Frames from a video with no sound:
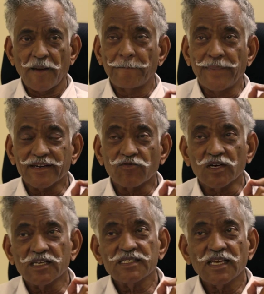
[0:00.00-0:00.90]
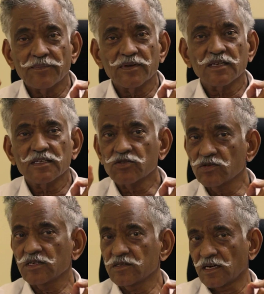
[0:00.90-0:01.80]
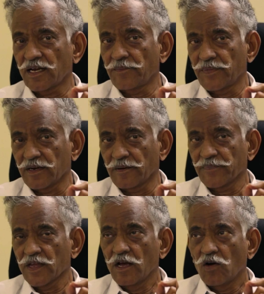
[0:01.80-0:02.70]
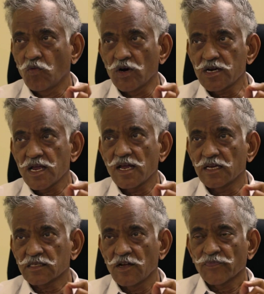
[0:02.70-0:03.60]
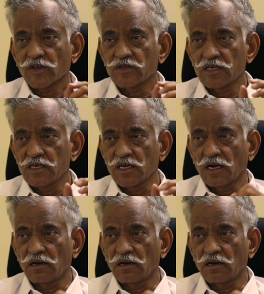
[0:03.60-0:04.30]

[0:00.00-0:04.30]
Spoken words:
But what is happening is 2 things are happening. One is the